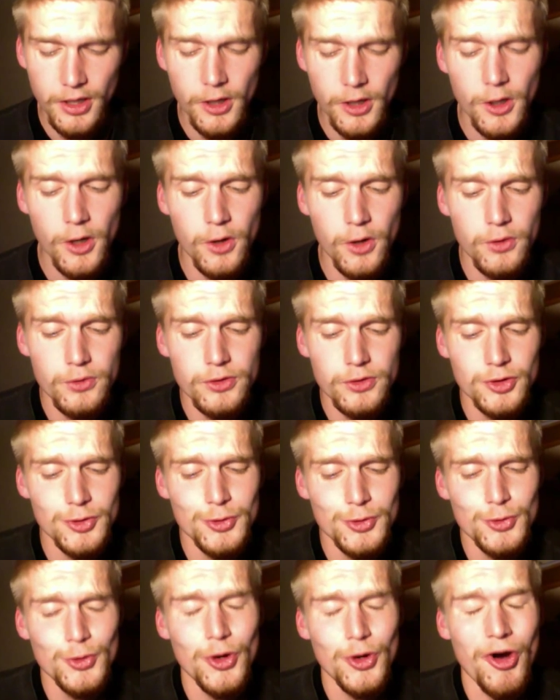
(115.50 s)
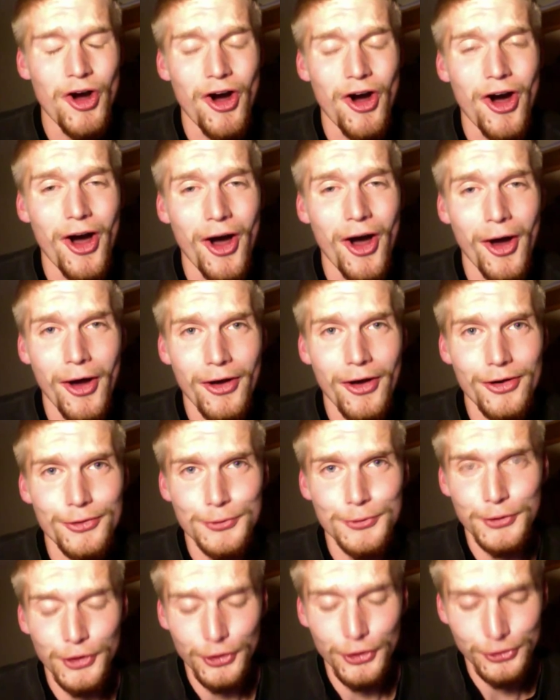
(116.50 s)
Oh, you are
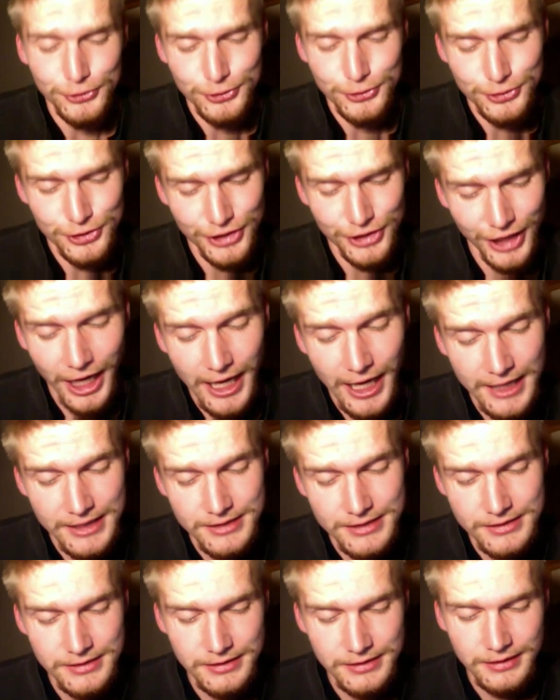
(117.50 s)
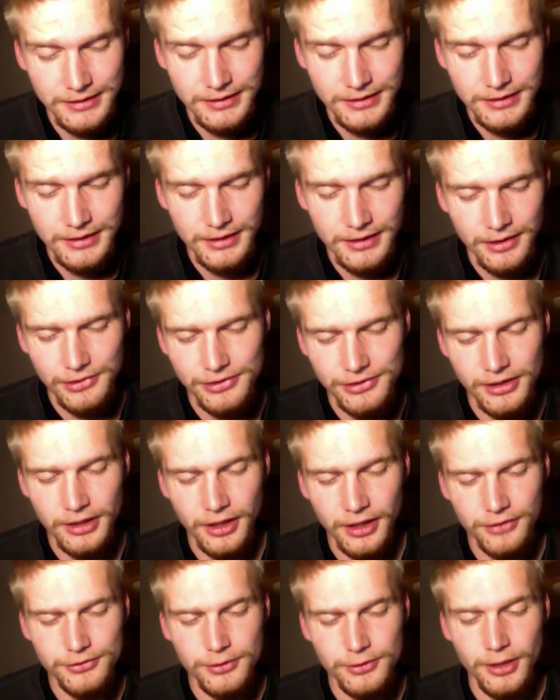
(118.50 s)
unkind, said
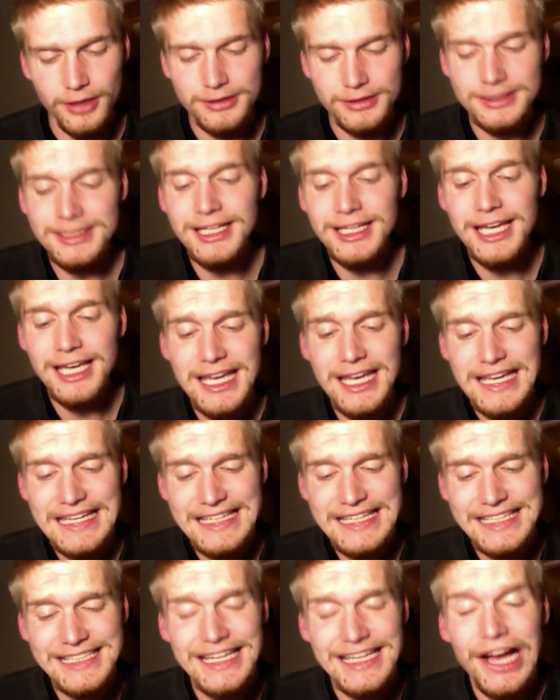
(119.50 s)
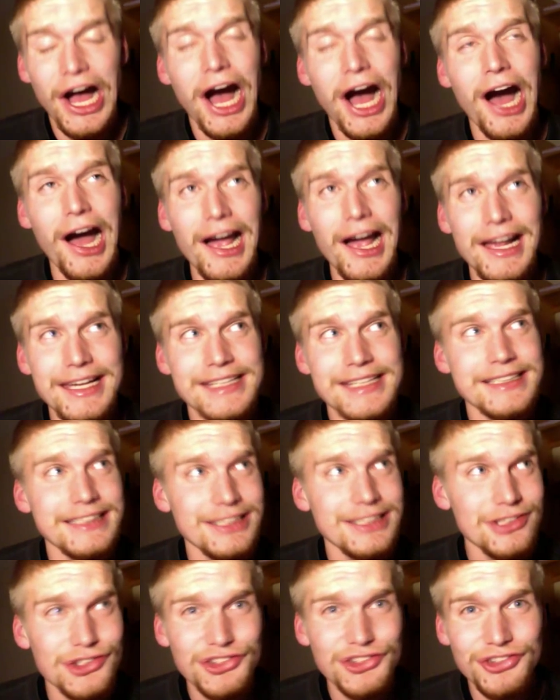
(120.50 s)
Lasaraline, and I
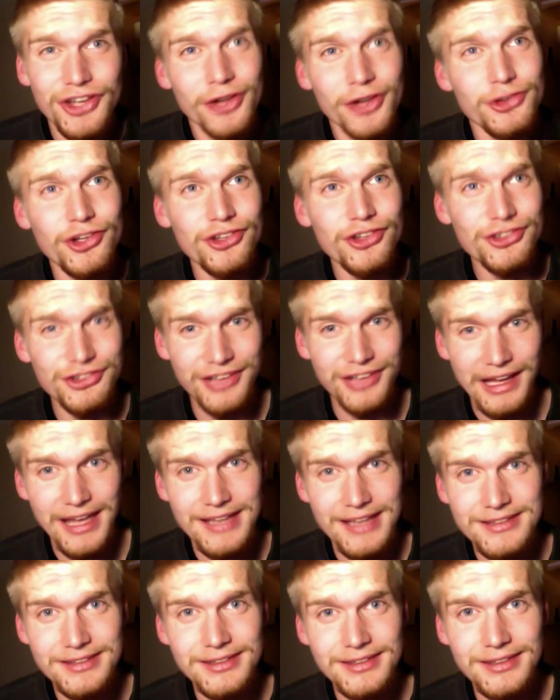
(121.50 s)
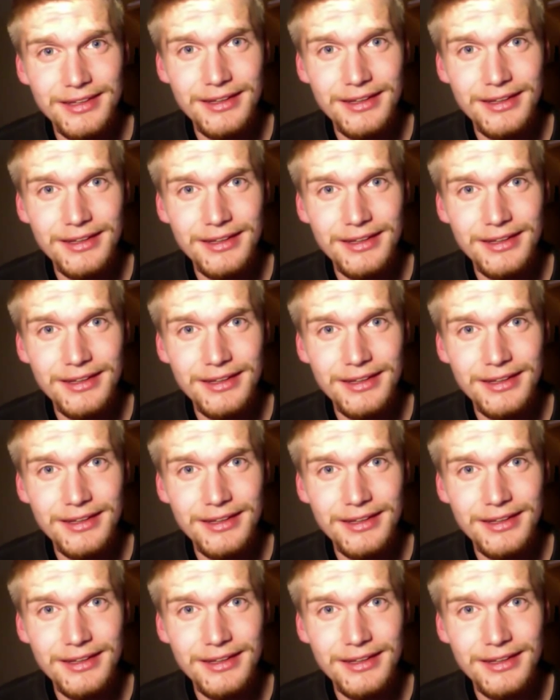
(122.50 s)
in such a state.